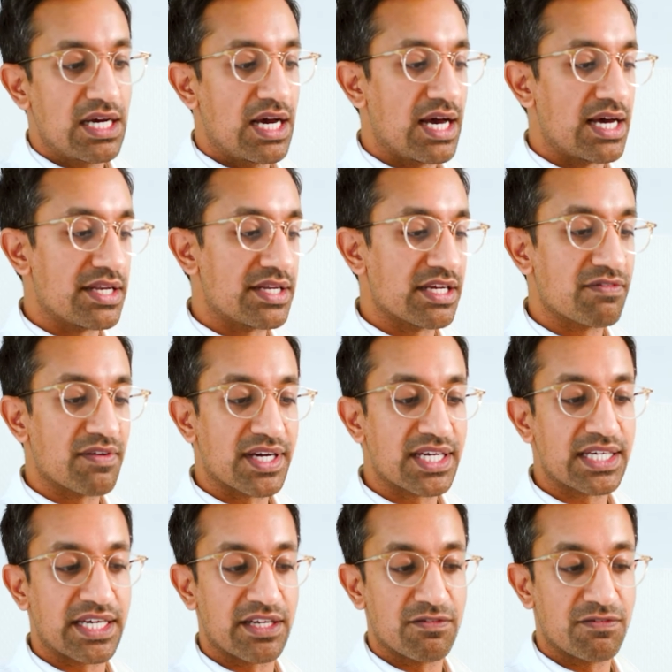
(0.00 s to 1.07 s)
And if I can
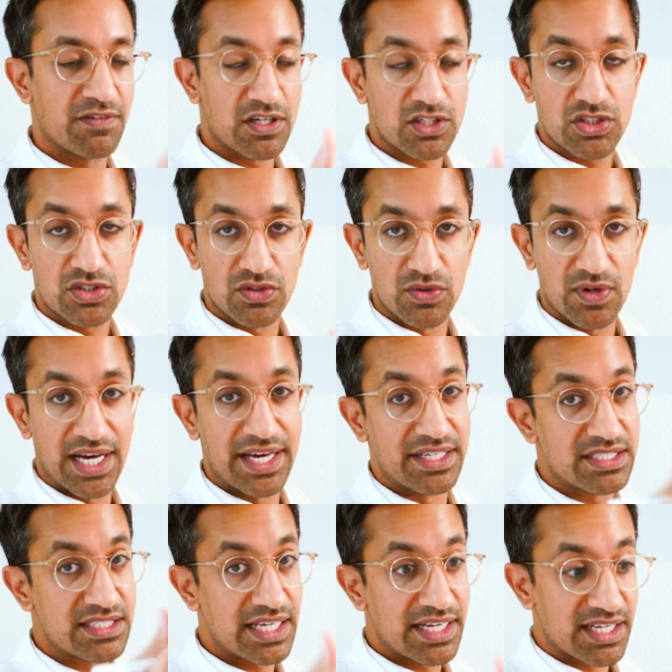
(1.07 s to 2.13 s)
get a functional and
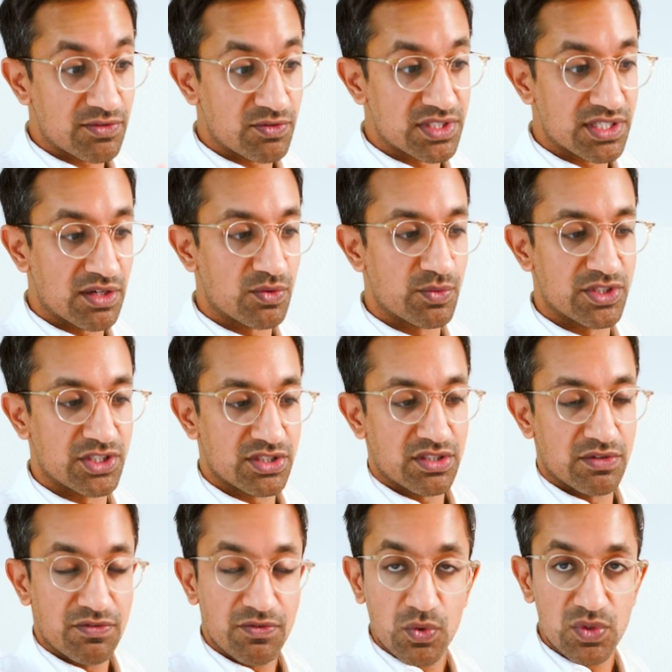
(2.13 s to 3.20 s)
aesthetic result with just the
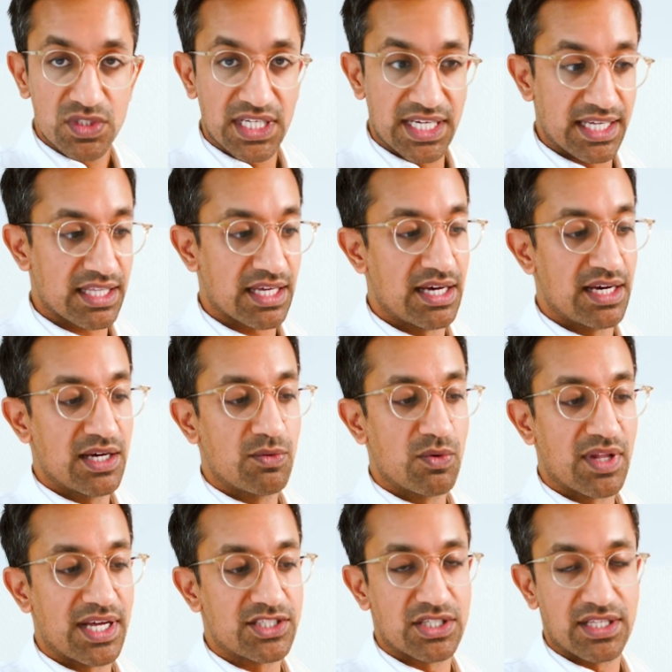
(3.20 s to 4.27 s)
4 teeth, well,
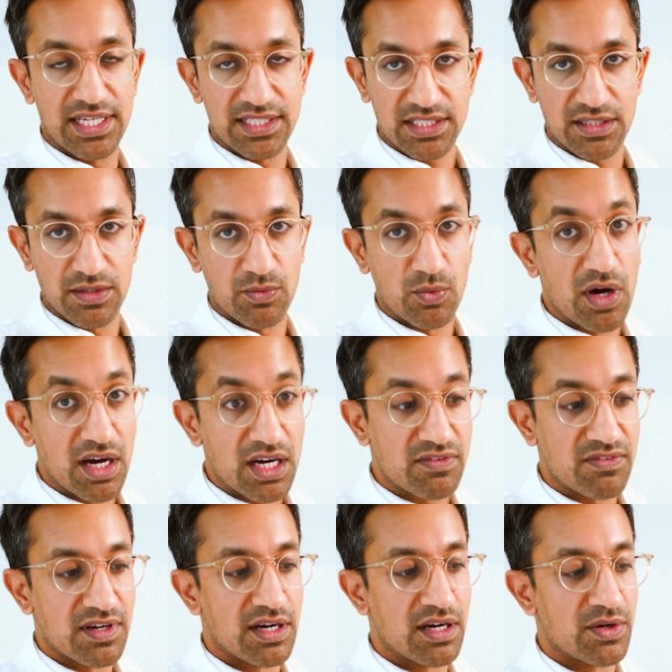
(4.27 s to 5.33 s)
actually that's going to work
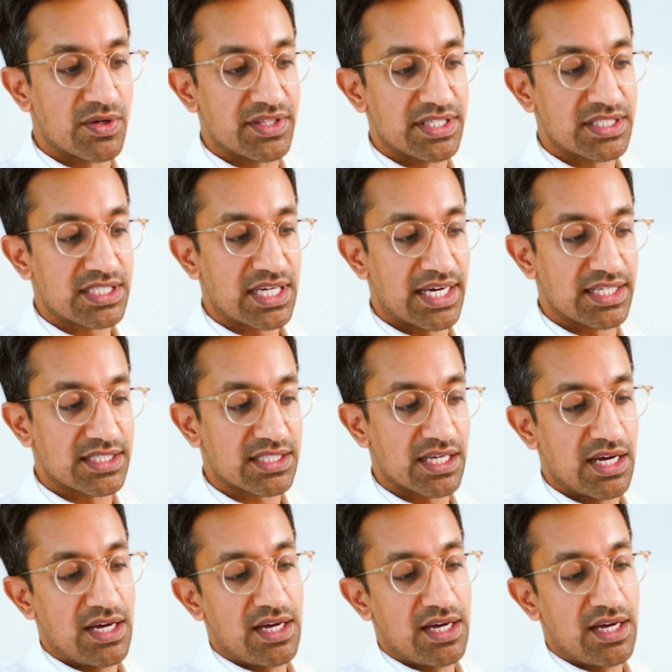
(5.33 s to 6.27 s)
for her in this case.